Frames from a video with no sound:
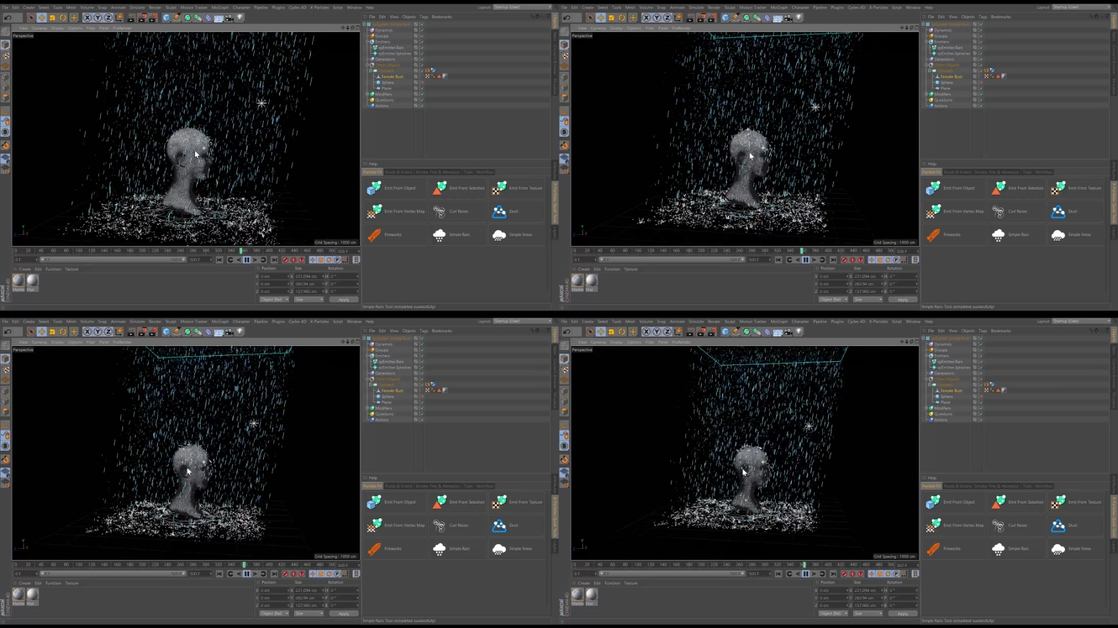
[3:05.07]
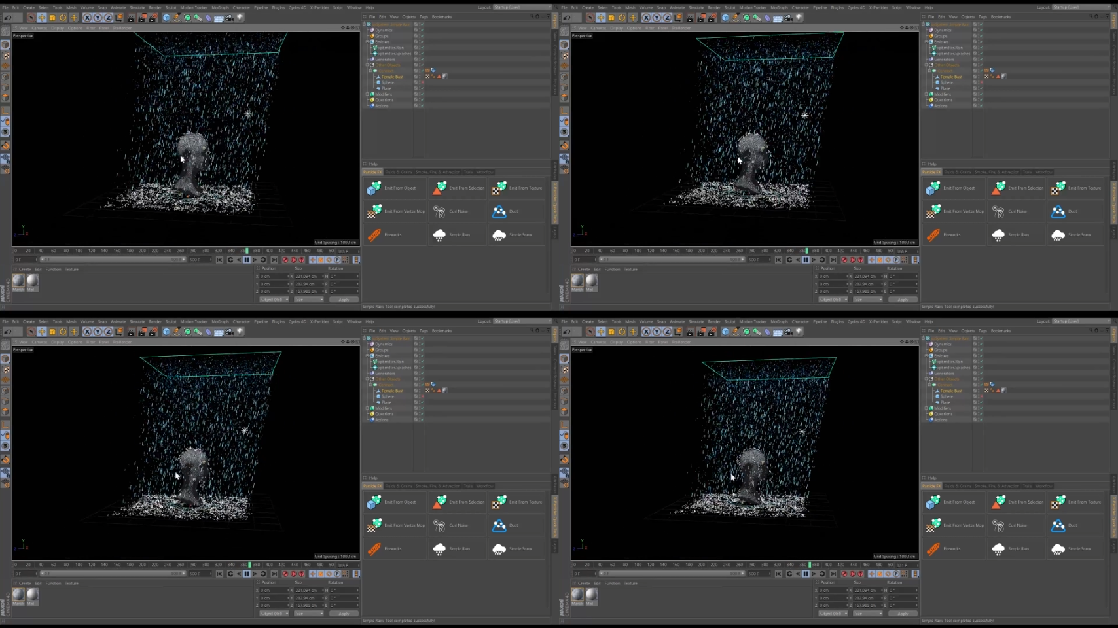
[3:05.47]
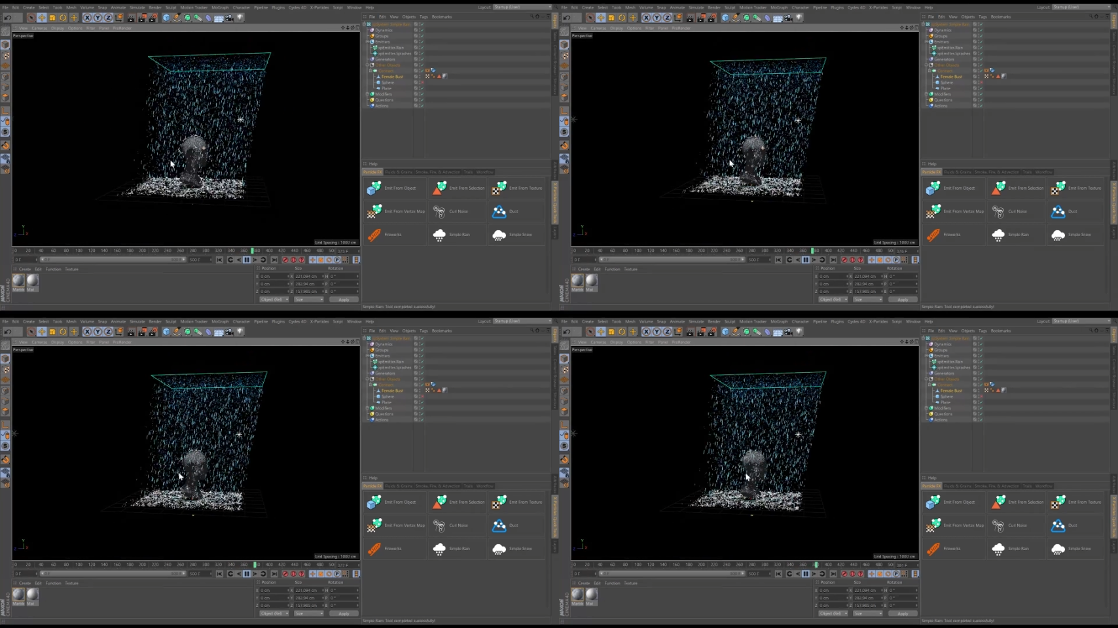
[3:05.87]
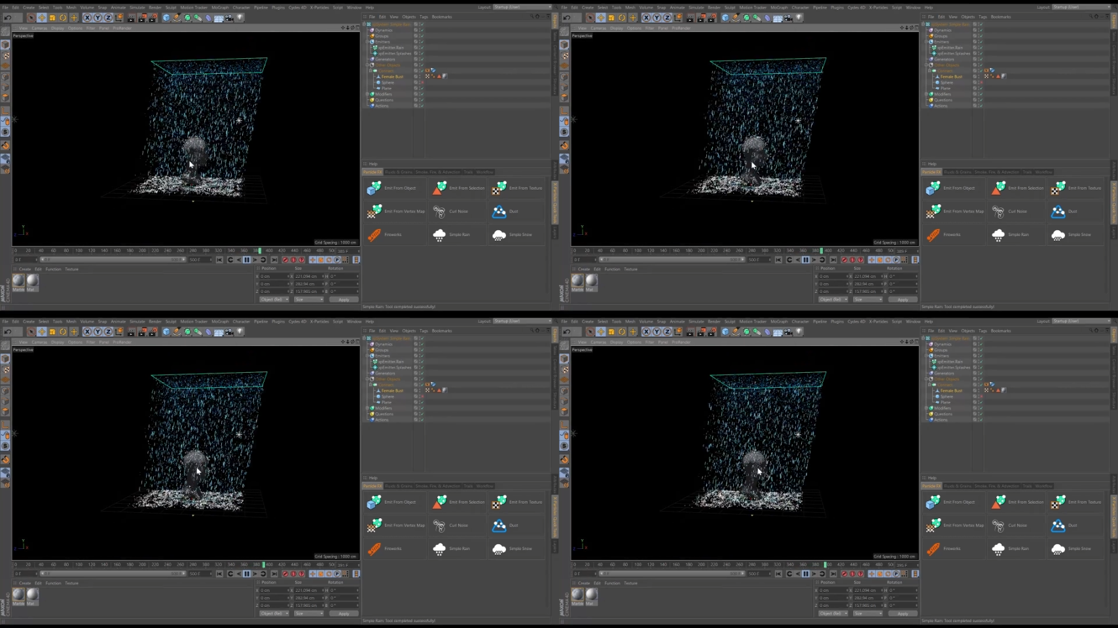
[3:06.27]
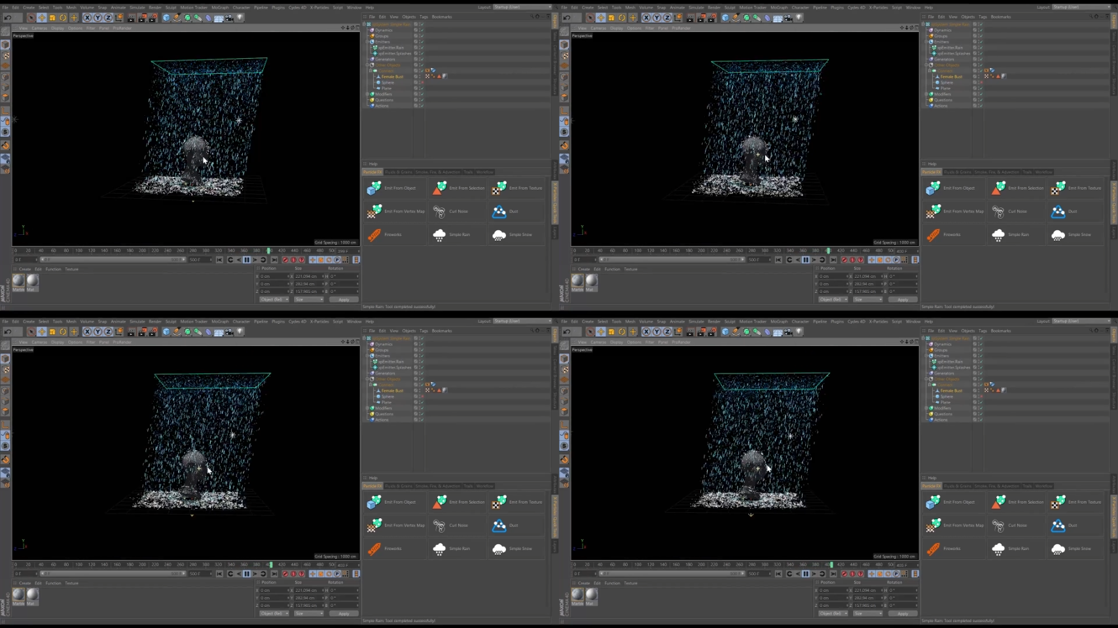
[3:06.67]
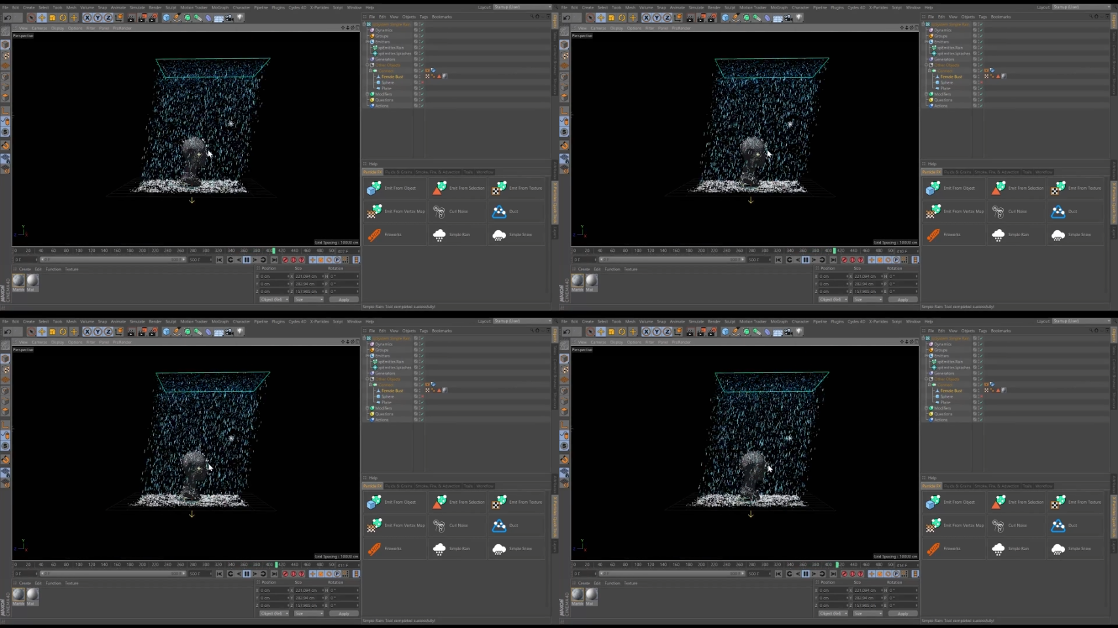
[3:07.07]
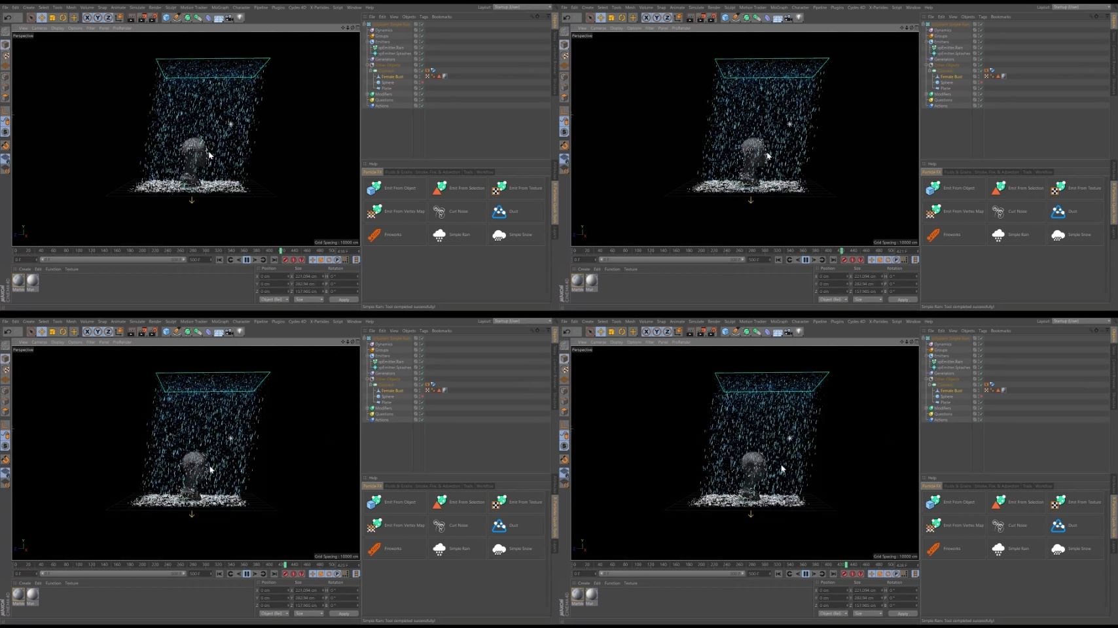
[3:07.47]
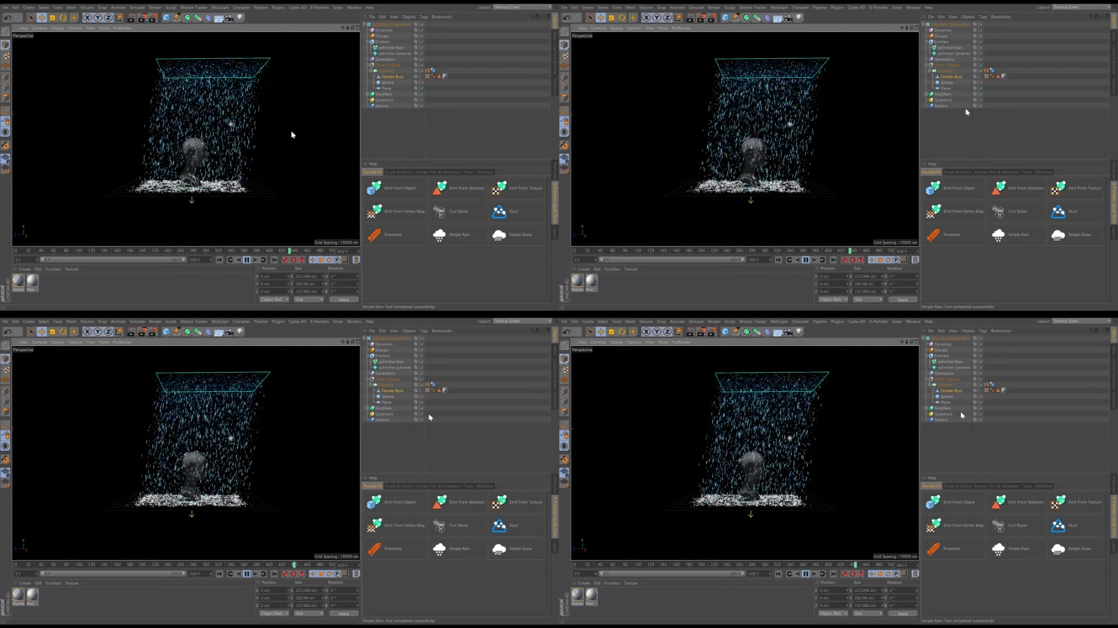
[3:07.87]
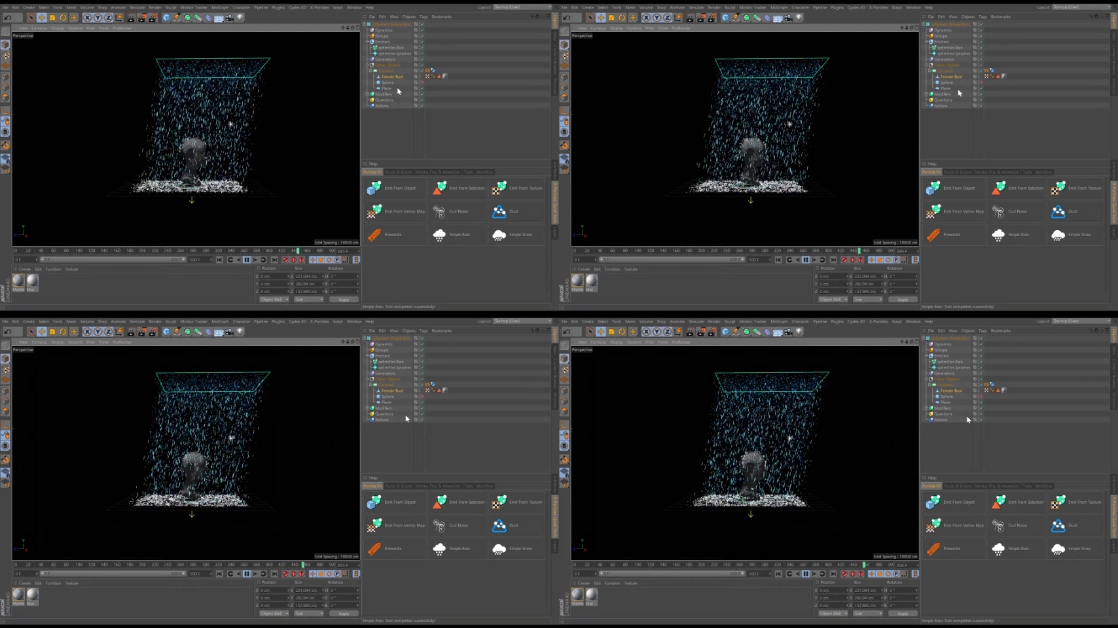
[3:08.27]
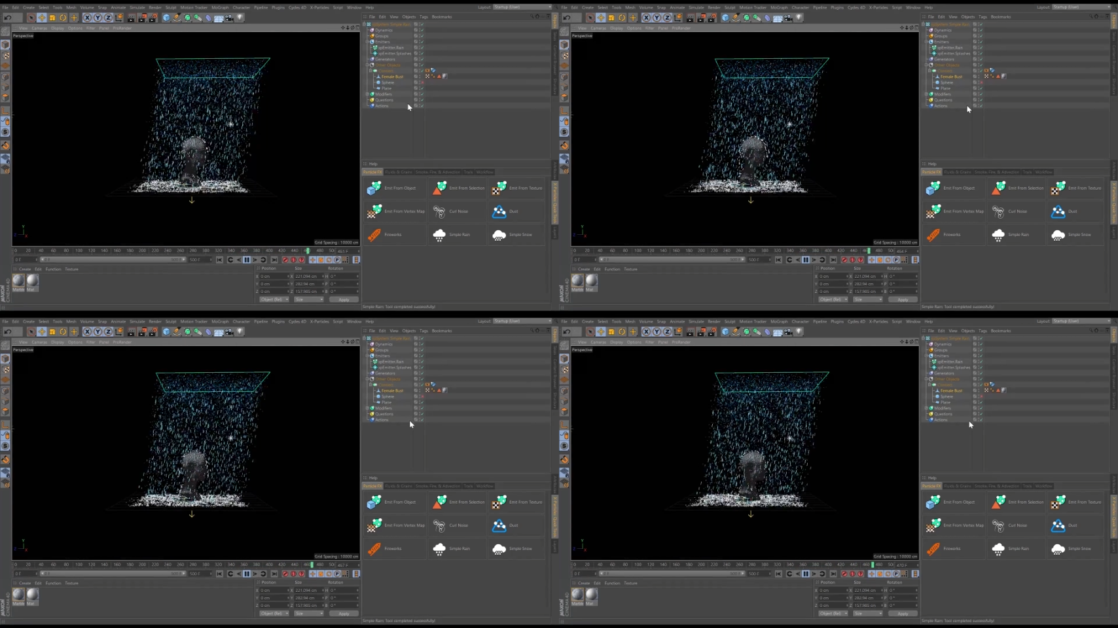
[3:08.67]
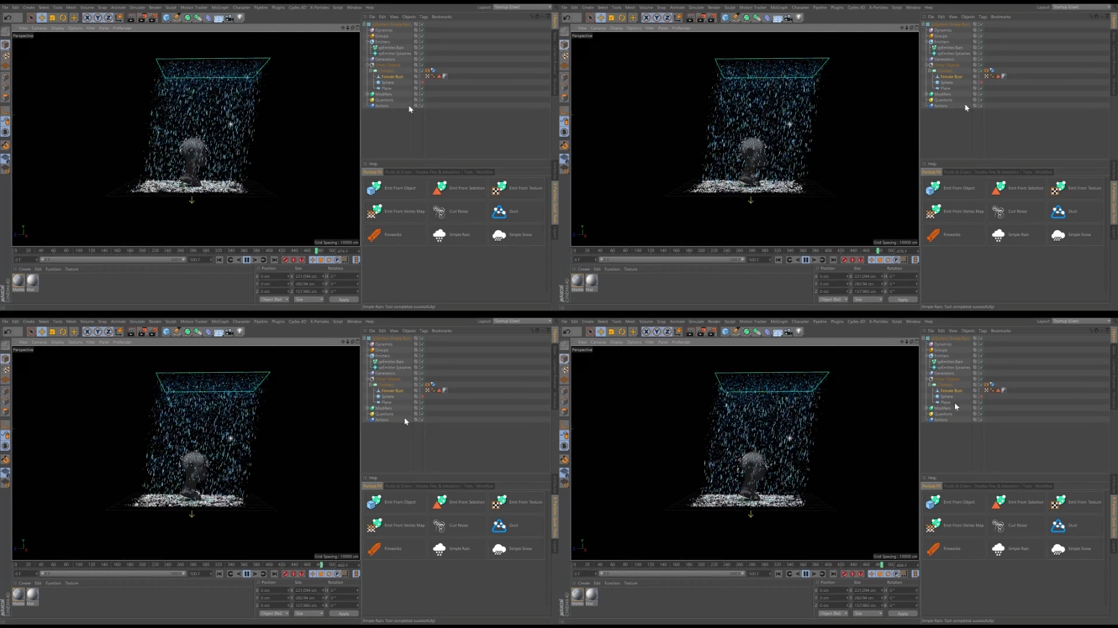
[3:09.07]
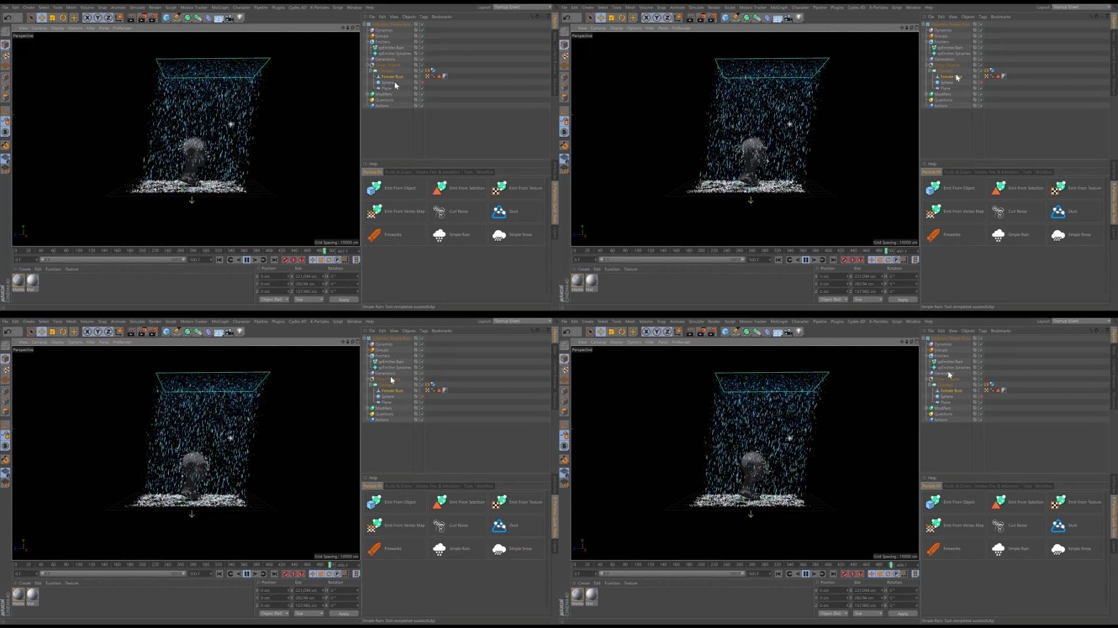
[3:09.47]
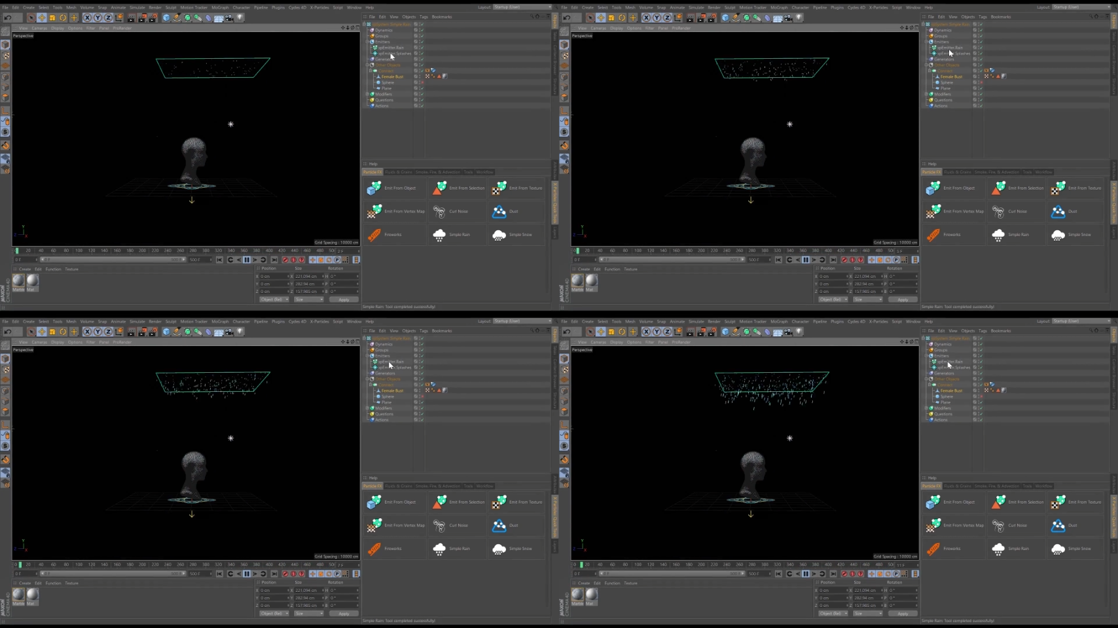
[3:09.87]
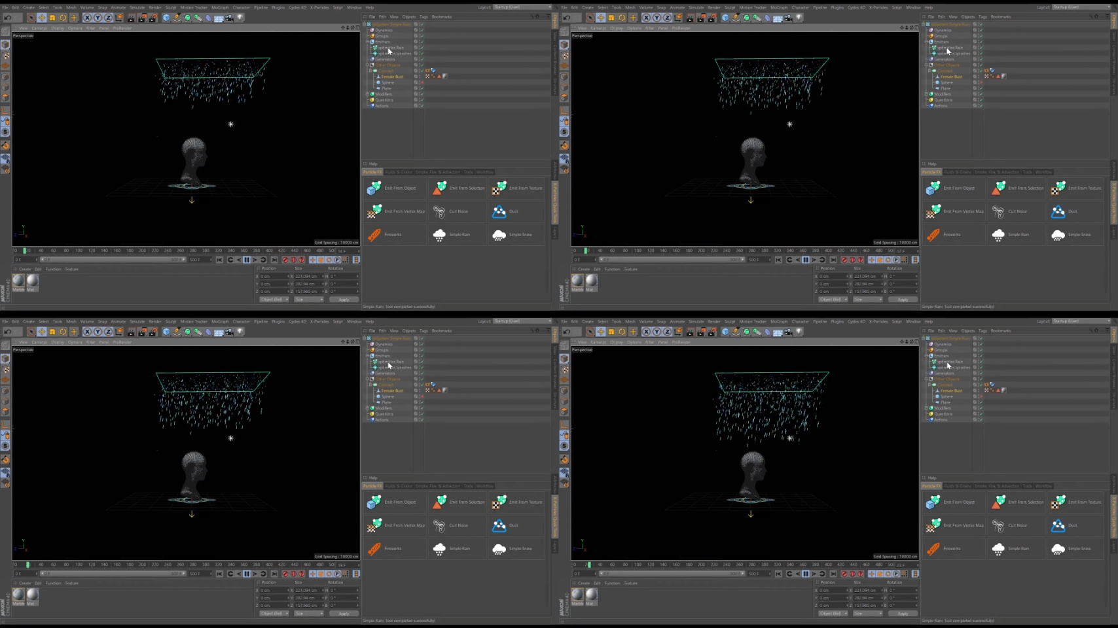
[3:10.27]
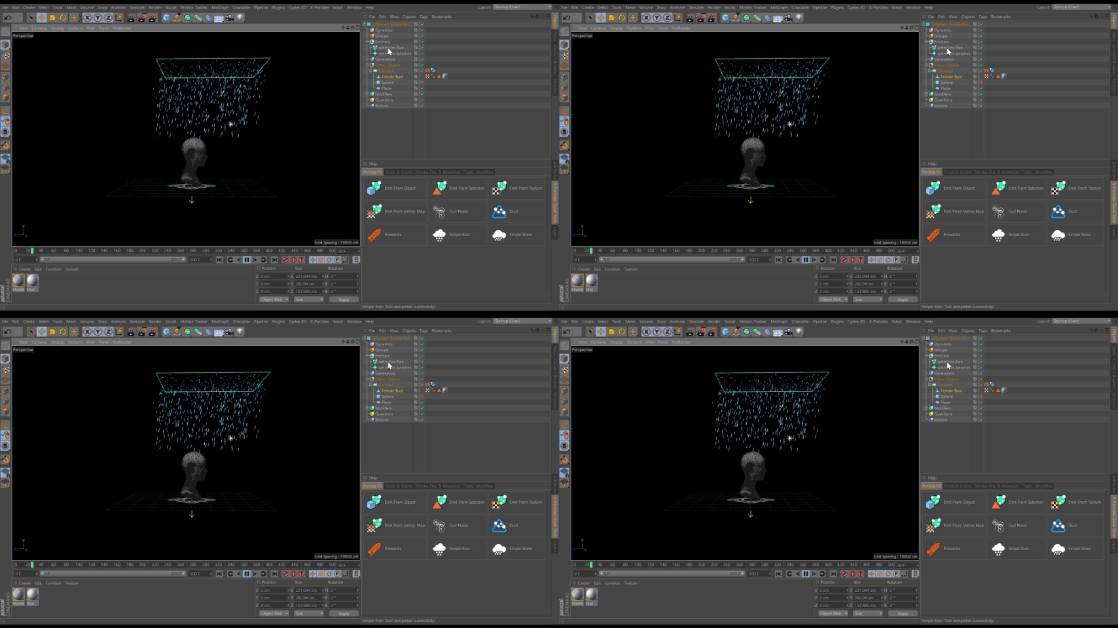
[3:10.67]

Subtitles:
(no speaker visible)